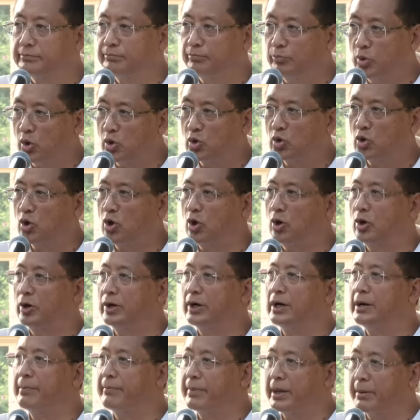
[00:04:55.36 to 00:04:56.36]
book
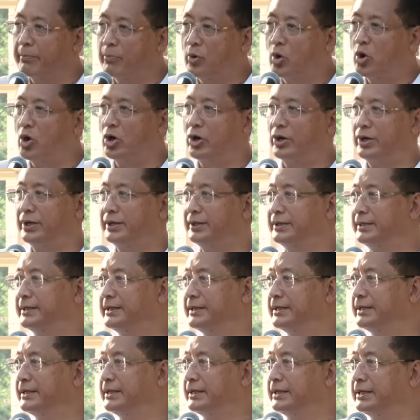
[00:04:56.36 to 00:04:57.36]
or a memoir
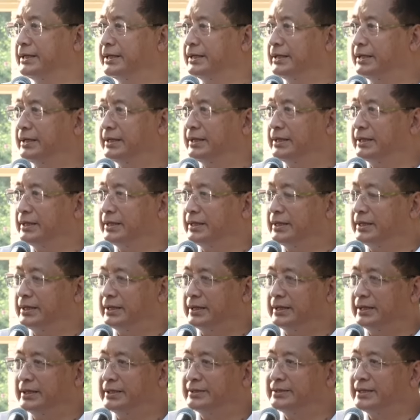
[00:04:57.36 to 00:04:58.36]

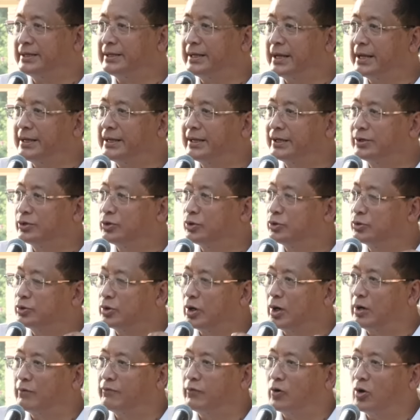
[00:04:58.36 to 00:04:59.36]
is an anecdote
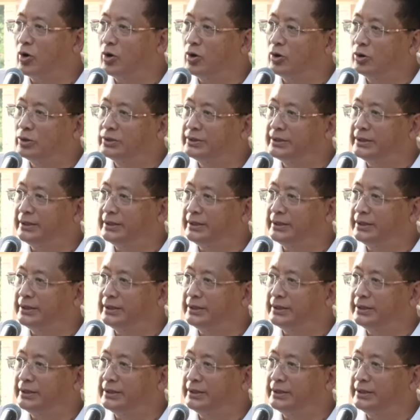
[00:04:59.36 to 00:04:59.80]
of all